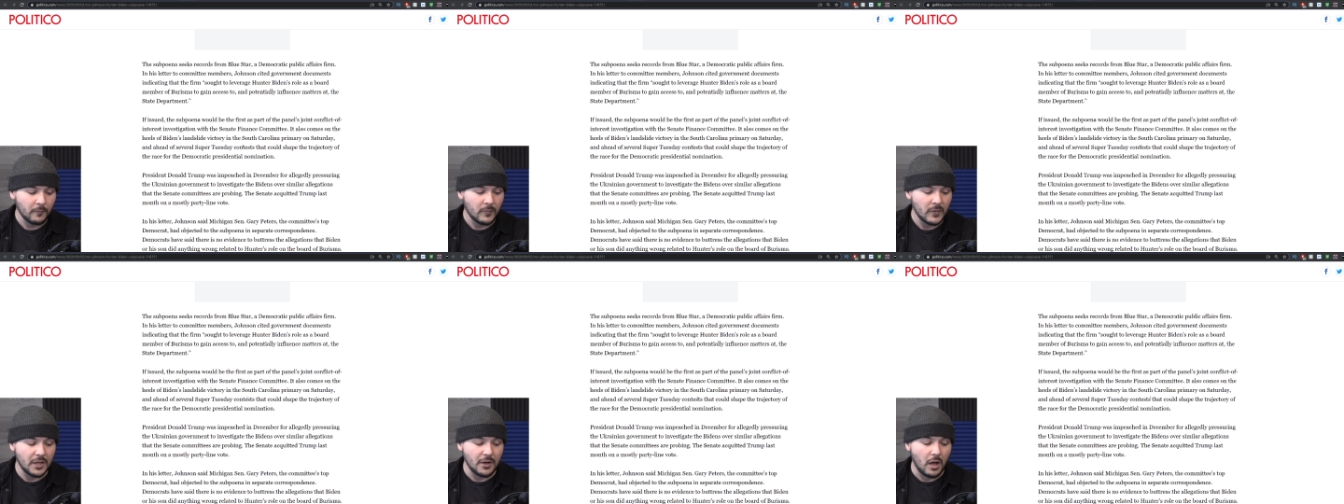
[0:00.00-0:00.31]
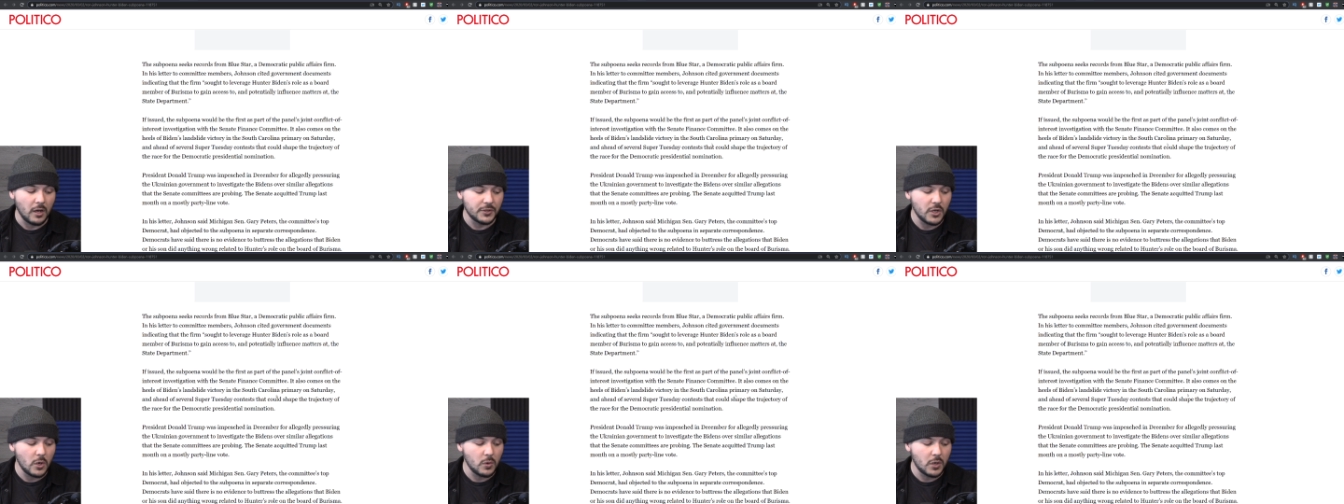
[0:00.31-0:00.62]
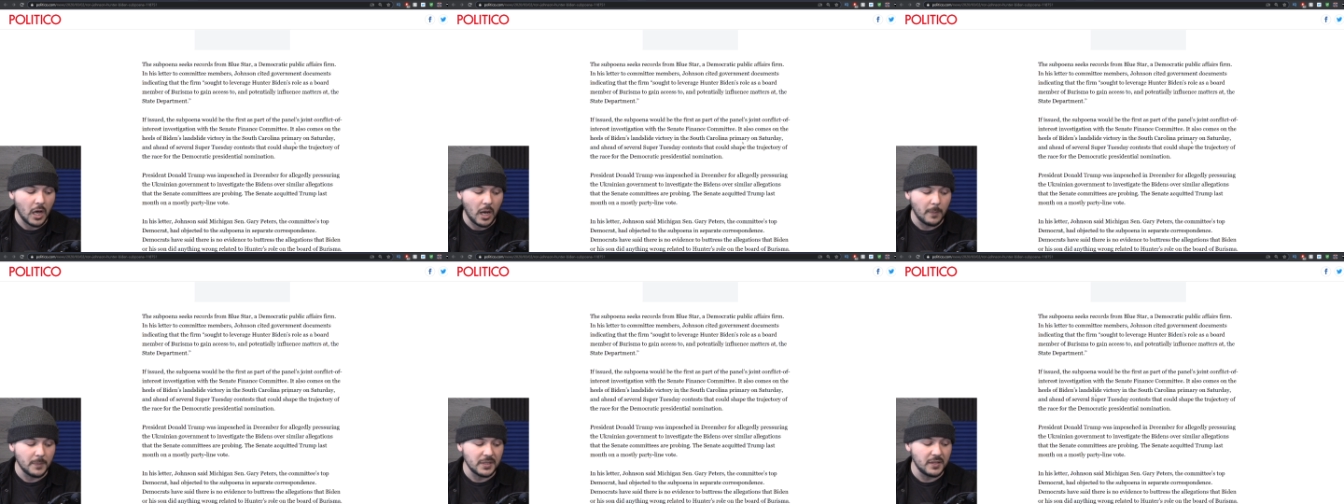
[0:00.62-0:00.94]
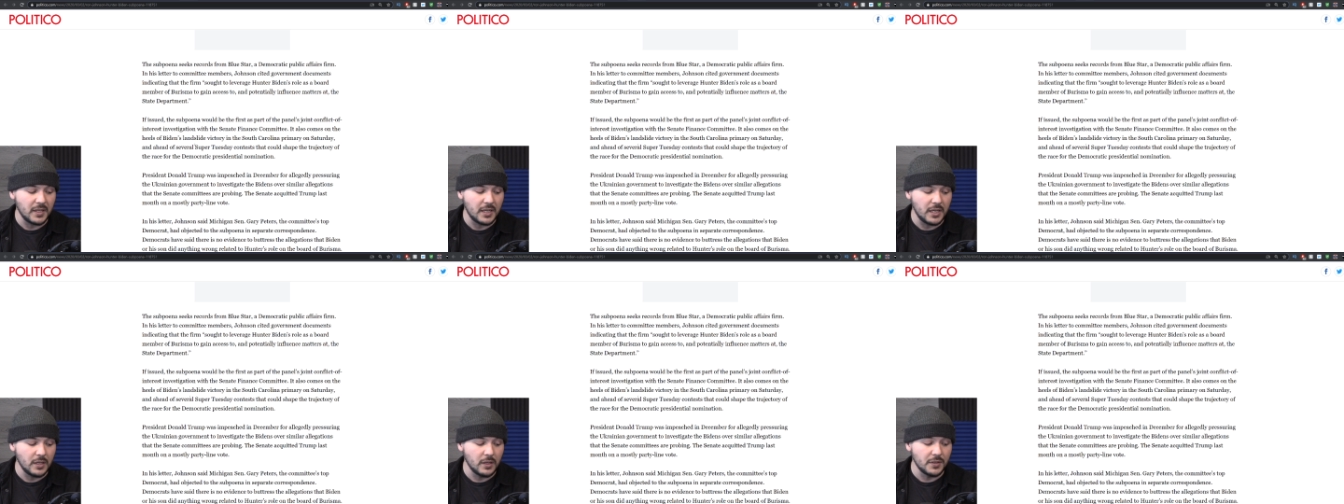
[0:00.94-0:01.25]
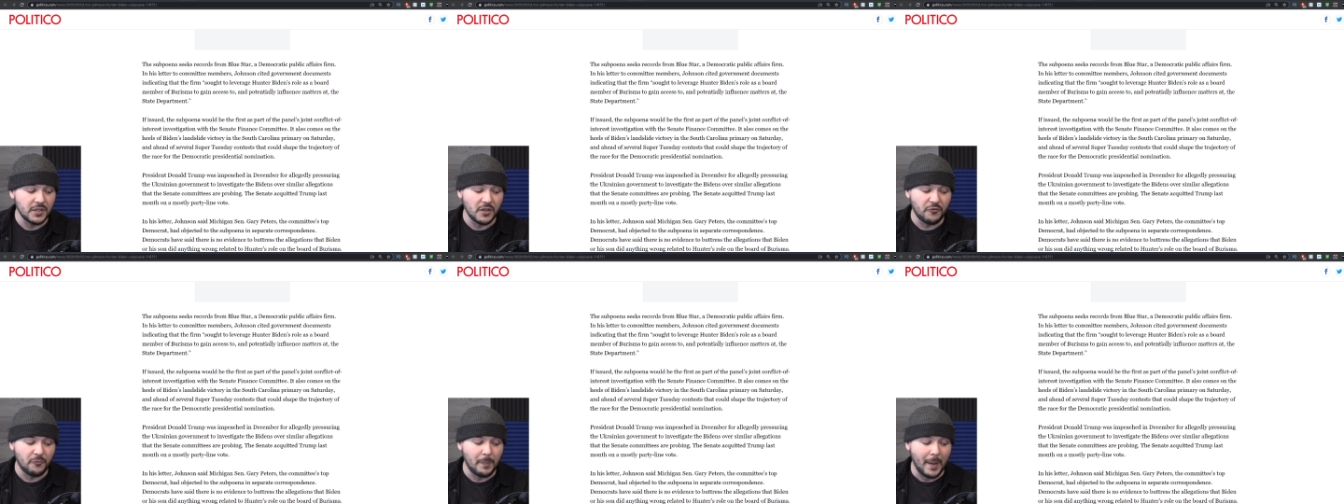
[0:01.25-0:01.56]
It also comes on the
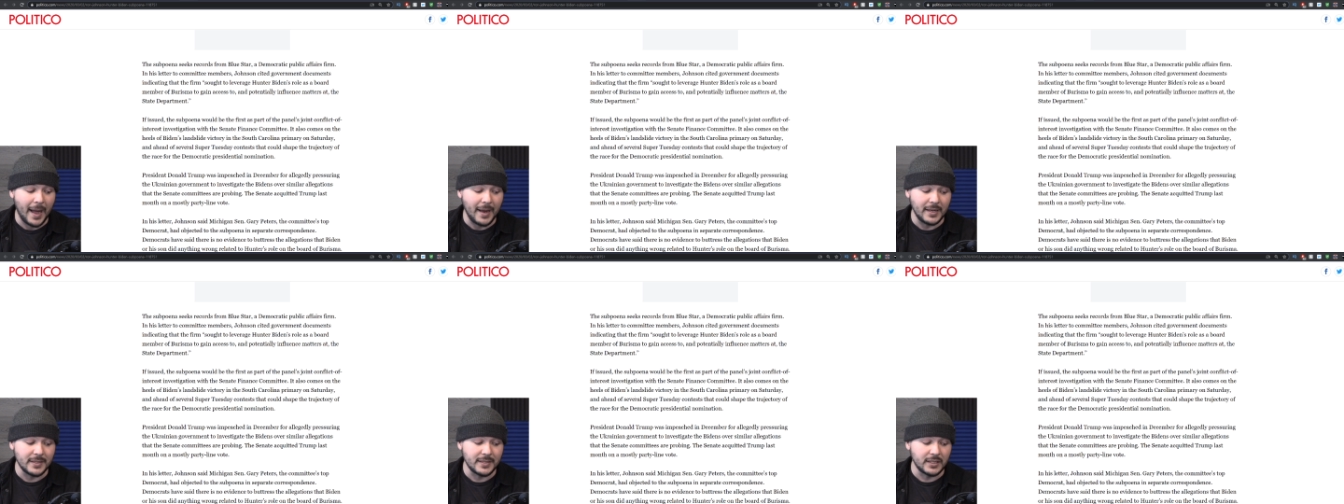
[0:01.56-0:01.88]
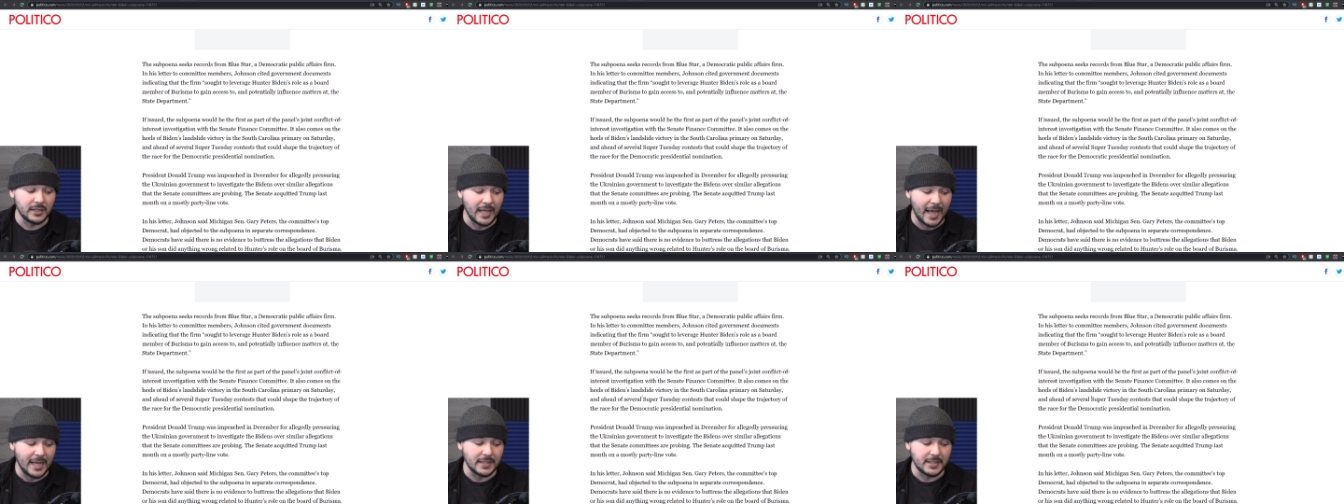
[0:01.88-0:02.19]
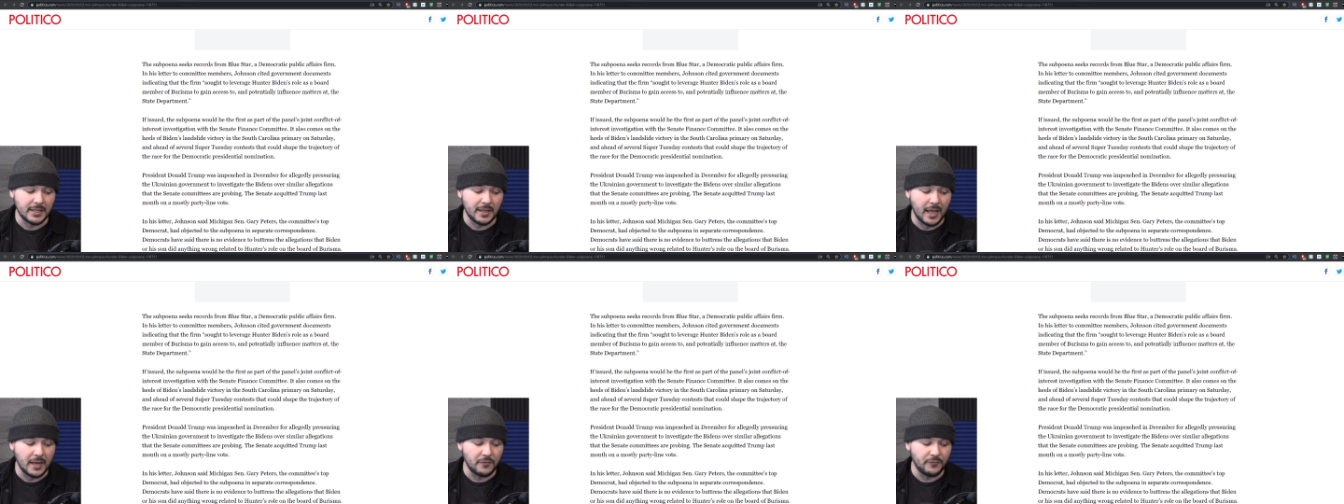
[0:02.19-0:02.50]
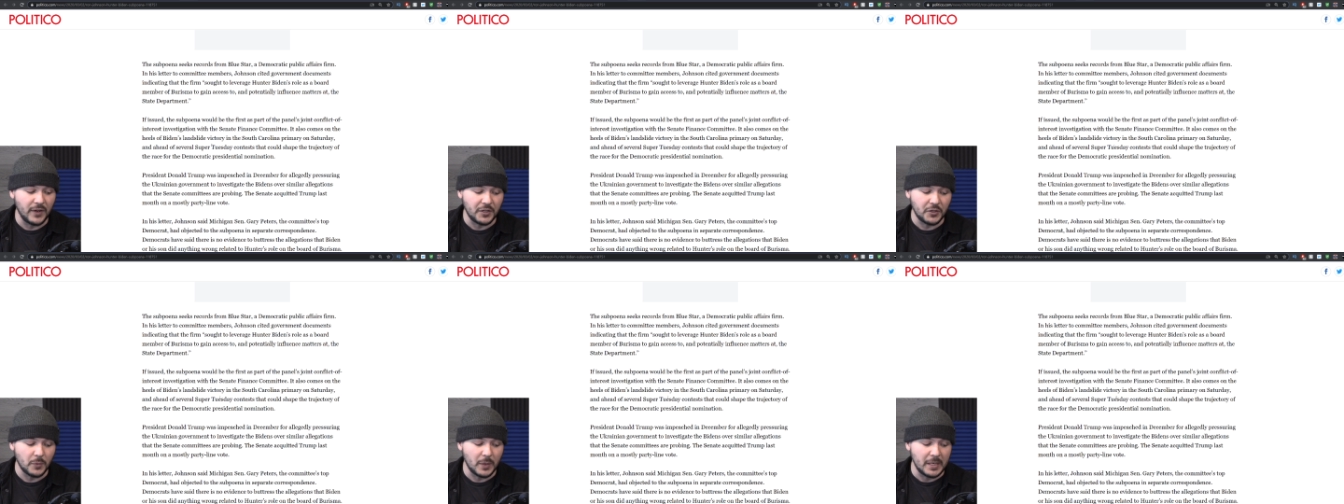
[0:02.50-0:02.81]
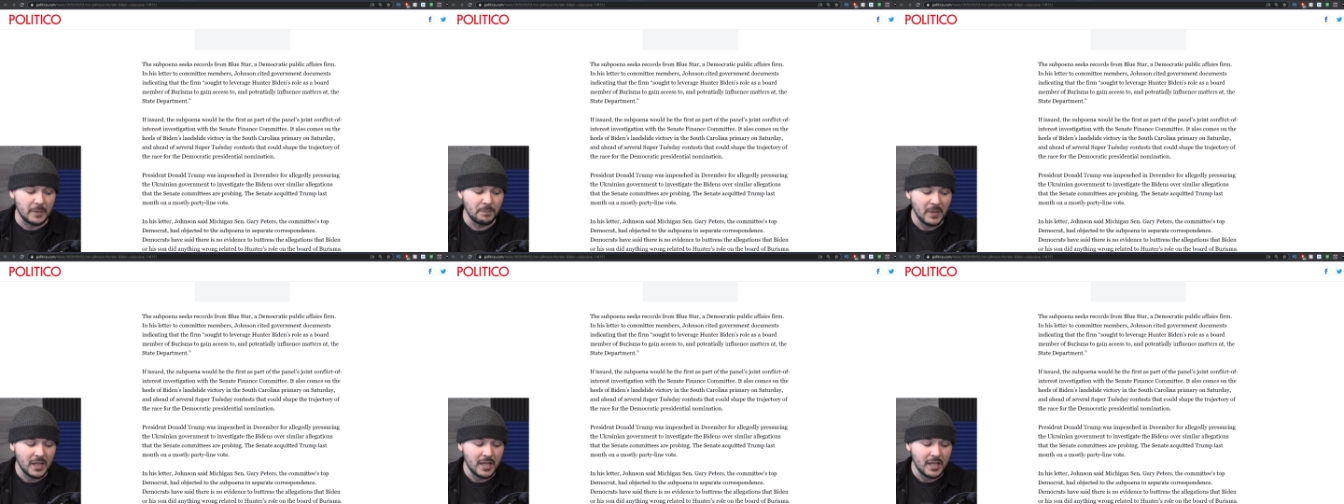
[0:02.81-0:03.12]
heels of Biden's landslide
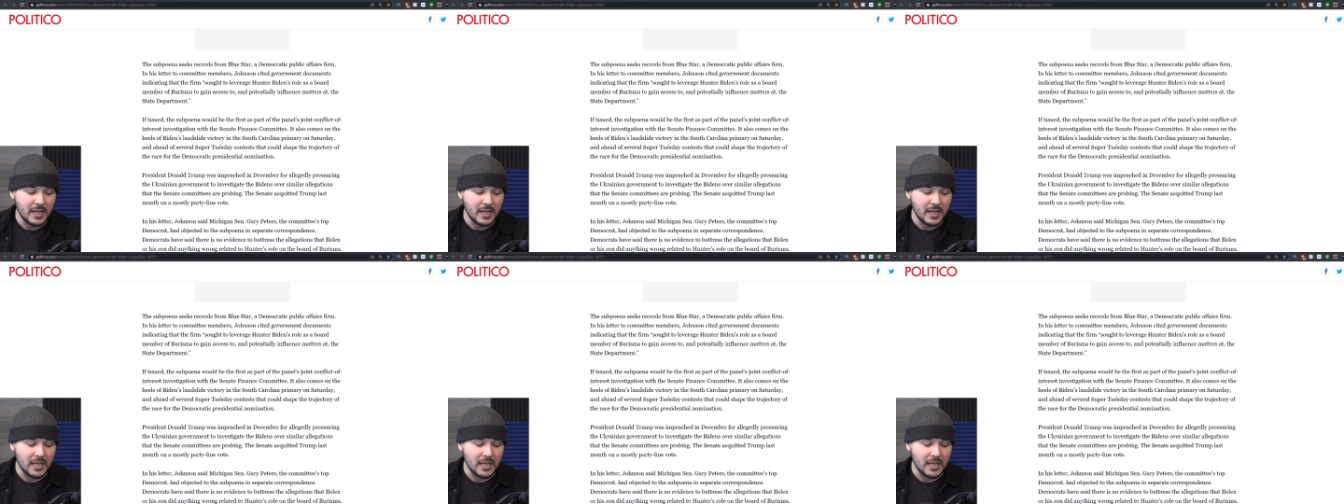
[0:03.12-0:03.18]
victory